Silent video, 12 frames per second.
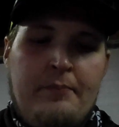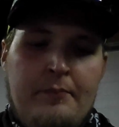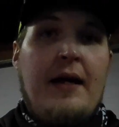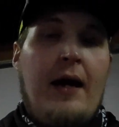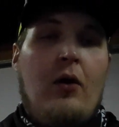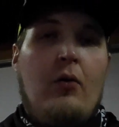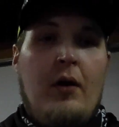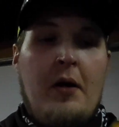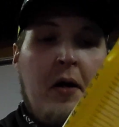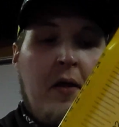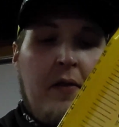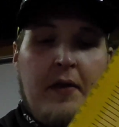Now,
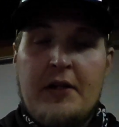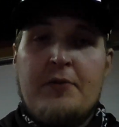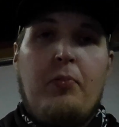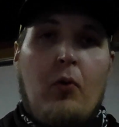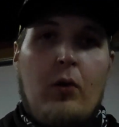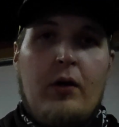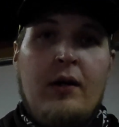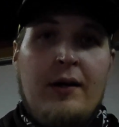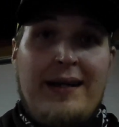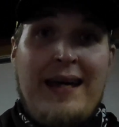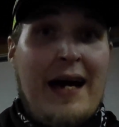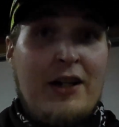this board,
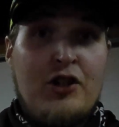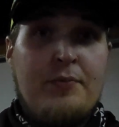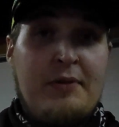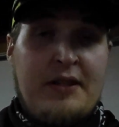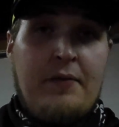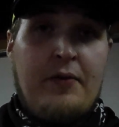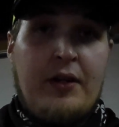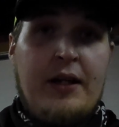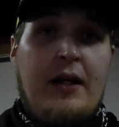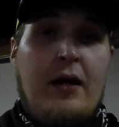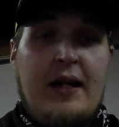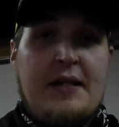Ketch specifically,
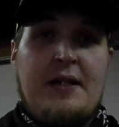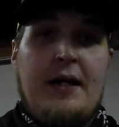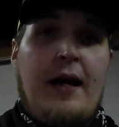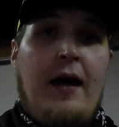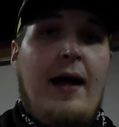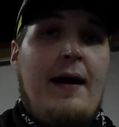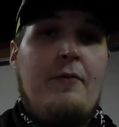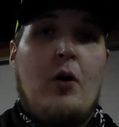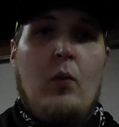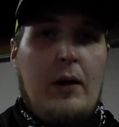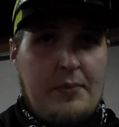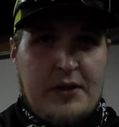now like I said, I'll have
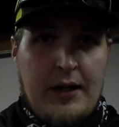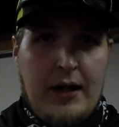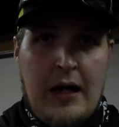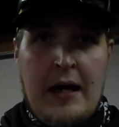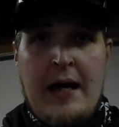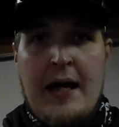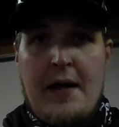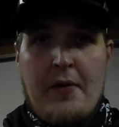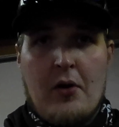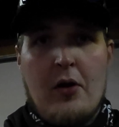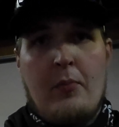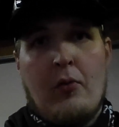their website and
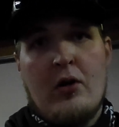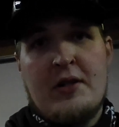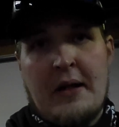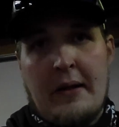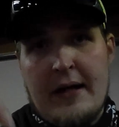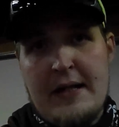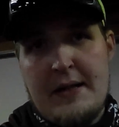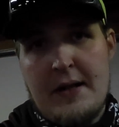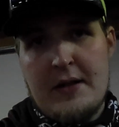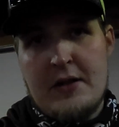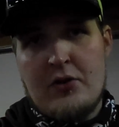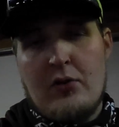their other boards linked in
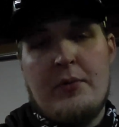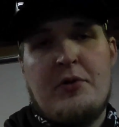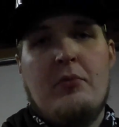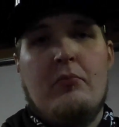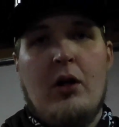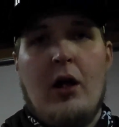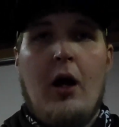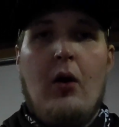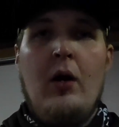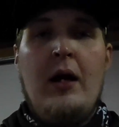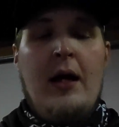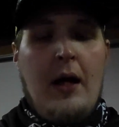the description
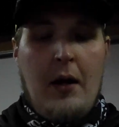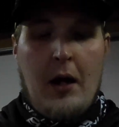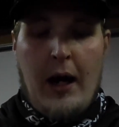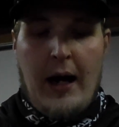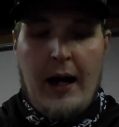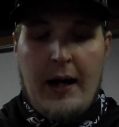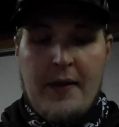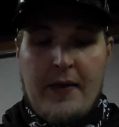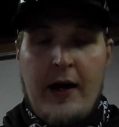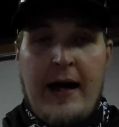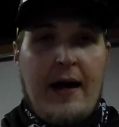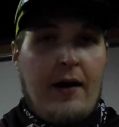below.
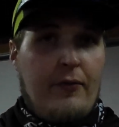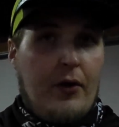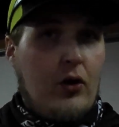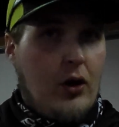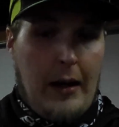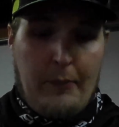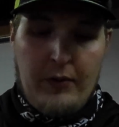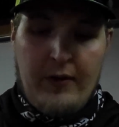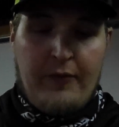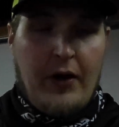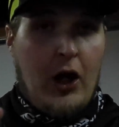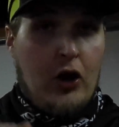They have a couple
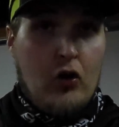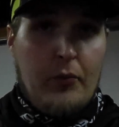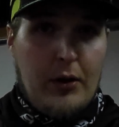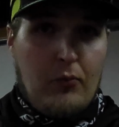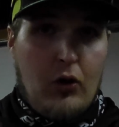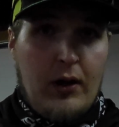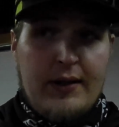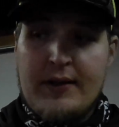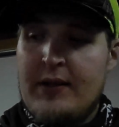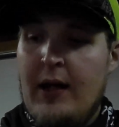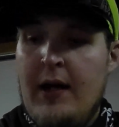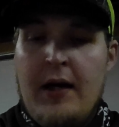of aluminum
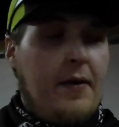ones.